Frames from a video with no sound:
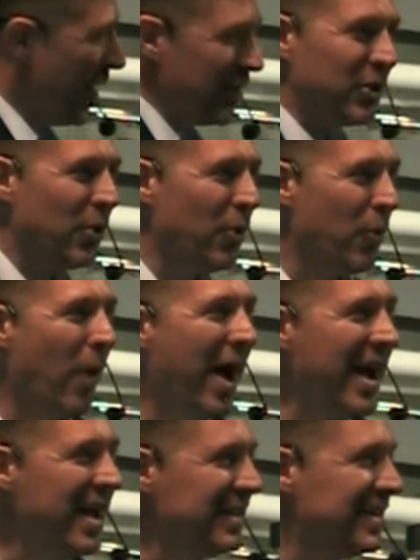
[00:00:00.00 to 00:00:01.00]
So
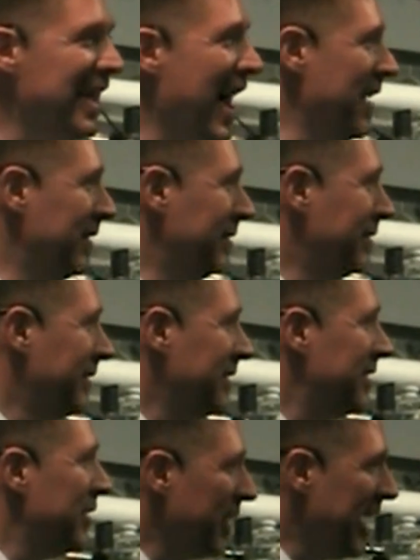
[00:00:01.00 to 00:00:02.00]
why is that?
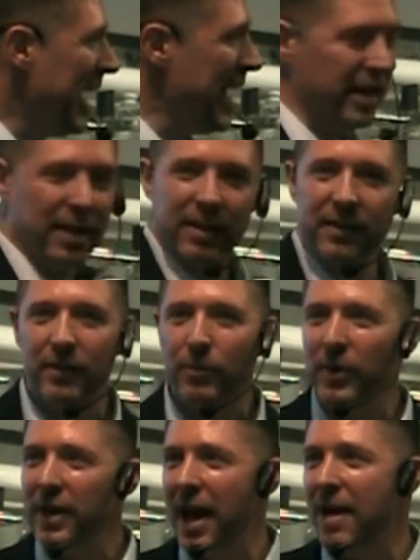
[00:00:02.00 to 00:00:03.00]
So again,
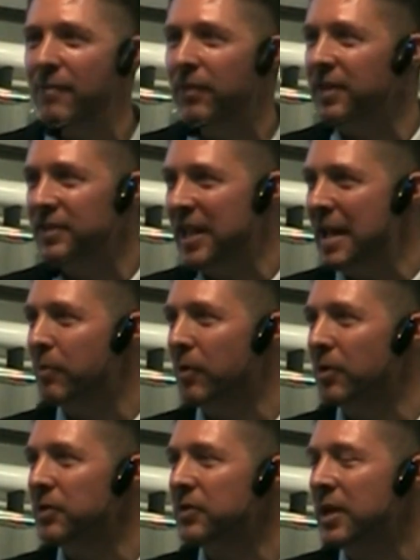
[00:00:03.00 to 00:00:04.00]
we have
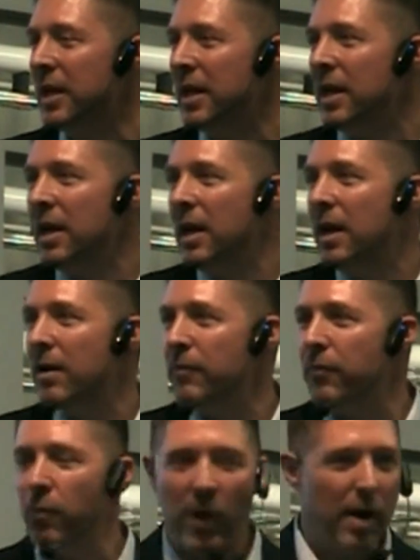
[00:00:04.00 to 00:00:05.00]
examples
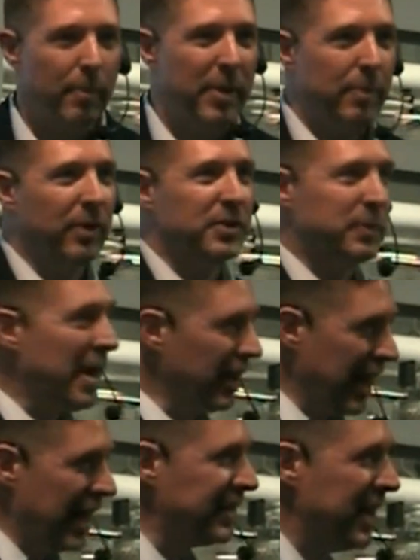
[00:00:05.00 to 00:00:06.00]
of where people spend a
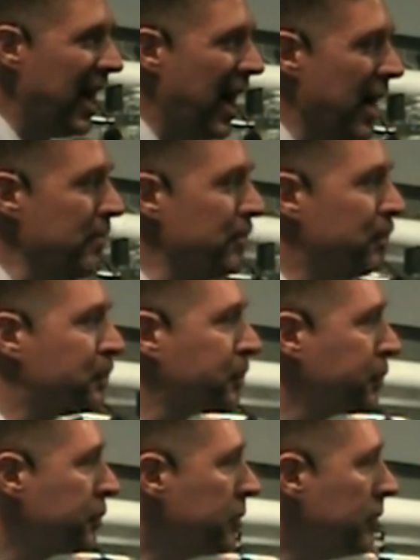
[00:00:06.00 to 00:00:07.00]
lot of time
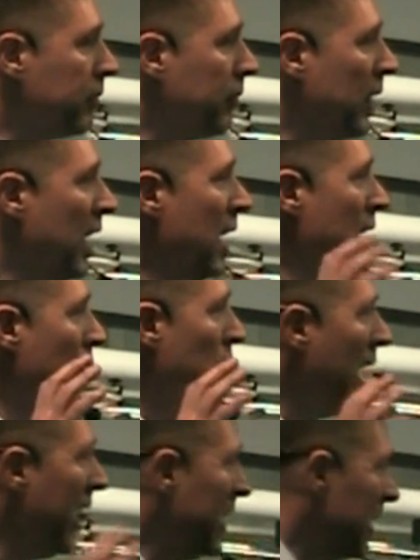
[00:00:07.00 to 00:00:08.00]

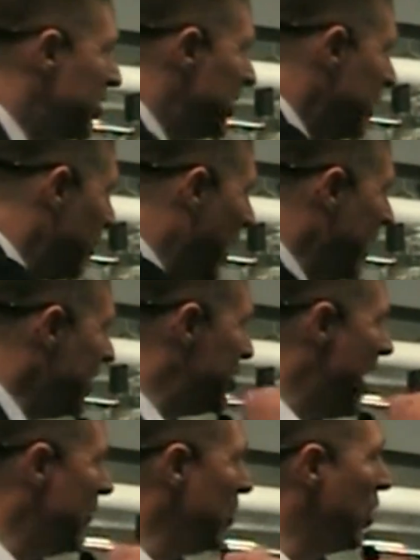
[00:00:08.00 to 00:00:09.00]
writing
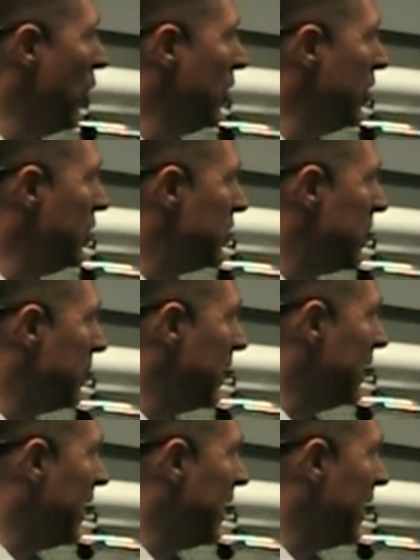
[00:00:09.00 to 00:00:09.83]
Java code to do something